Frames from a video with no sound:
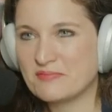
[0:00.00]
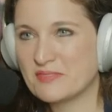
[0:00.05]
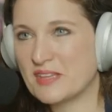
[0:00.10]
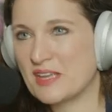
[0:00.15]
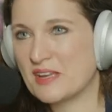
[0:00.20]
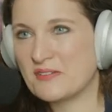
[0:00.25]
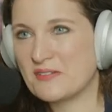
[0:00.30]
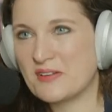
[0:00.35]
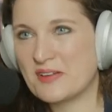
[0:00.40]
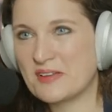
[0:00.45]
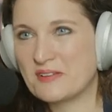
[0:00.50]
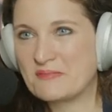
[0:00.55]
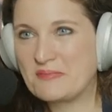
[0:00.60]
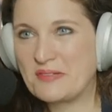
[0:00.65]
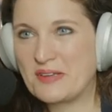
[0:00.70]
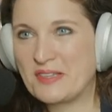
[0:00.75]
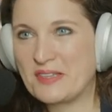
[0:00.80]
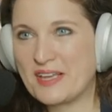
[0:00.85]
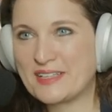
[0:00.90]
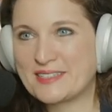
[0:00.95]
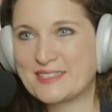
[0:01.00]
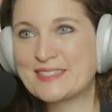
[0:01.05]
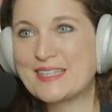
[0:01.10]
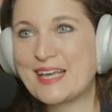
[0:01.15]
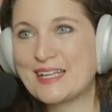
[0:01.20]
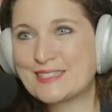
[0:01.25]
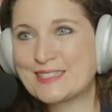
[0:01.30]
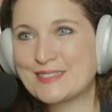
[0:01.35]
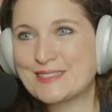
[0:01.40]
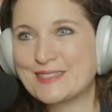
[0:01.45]
anyway, but that's
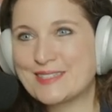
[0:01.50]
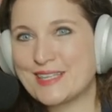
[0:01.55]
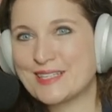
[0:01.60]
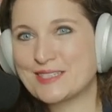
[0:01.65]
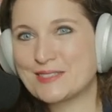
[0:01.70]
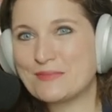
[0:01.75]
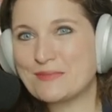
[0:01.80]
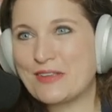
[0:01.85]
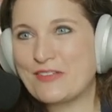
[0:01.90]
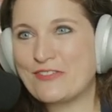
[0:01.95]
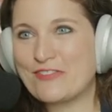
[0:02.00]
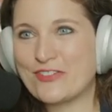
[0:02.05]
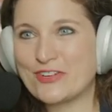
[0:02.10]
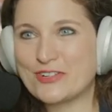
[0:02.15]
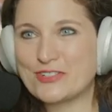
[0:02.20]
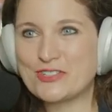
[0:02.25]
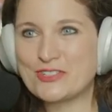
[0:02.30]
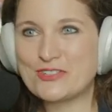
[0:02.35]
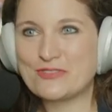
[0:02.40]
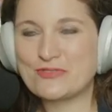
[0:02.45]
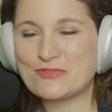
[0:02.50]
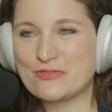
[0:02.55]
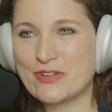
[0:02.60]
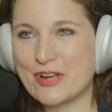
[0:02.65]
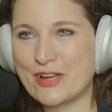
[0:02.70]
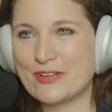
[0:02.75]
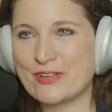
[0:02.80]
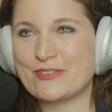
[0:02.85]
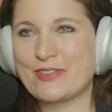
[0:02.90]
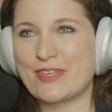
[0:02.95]
that's that's my first
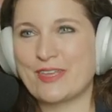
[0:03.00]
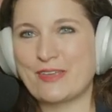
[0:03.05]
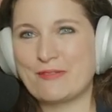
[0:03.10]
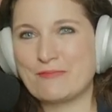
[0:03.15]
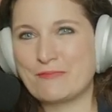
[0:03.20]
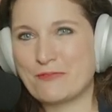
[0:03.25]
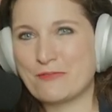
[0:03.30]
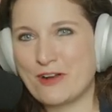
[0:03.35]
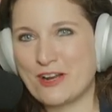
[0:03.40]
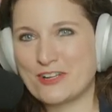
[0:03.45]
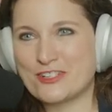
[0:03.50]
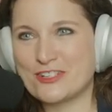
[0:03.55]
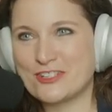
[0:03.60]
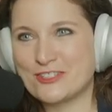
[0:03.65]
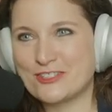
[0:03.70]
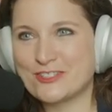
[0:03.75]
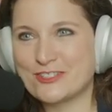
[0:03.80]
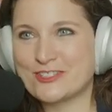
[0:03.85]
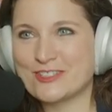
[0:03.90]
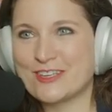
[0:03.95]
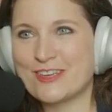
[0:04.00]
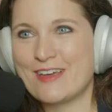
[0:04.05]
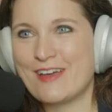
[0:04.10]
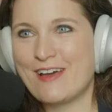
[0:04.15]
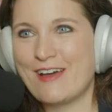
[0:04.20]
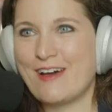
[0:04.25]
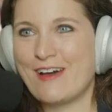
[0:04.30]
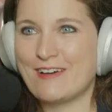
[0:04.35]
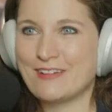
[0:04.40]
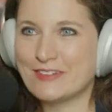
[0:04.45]
reg like impressions
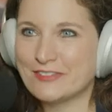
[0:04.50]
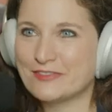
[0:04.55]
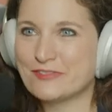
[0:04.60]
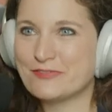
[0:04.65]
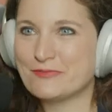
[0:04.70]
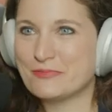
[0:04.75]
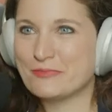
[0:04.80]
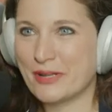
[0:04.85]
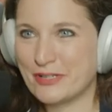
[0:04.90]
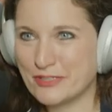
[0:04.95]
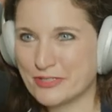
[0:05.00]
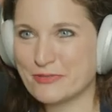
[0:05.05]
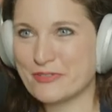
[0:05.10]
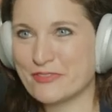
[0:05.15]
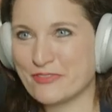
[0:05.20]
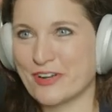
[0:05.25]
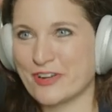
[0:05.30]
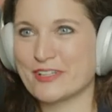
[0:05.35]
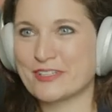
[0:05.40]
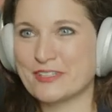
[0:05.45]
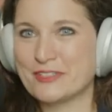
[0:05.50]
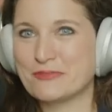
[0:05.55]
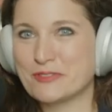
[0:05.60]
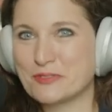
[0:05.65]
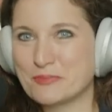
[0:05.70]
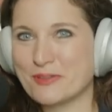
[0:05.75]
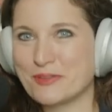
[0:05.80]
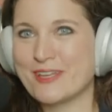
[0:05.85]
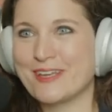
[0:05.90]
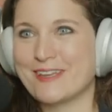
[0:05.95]
of Benjamin Franklin
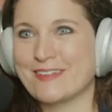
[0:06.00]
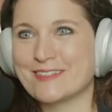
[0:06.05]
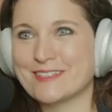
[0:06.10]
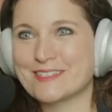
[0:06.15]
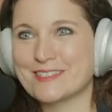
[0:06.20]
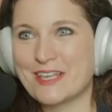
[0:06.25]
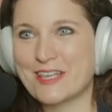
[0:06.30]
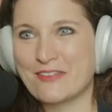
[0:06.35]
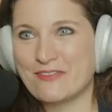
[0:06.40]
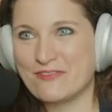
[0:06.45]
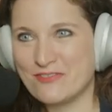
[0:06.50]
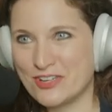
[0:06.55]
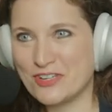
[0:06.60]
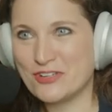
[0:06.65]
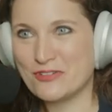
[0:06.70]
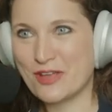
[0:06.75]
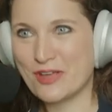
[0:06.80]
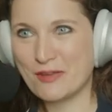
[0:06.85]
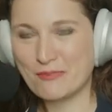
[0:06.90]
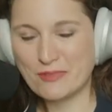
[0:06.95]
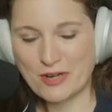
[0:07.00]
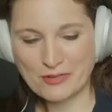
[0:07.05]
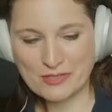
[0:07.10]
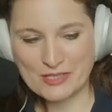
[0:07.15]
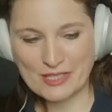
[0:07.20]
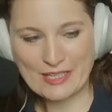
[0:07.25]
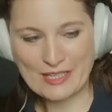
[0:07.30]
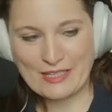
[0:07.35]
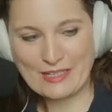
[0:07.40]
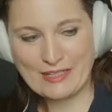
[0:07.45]
was playing this like video game when I was
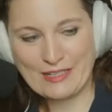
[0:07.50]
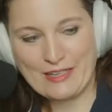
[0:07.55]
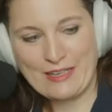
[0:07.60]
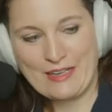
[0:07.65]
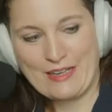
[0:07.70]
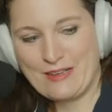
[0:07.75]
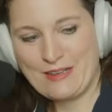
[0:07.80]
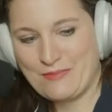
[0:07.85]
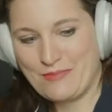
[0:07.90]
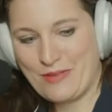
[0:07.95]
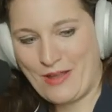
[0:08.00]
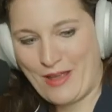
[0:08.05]
a kid. But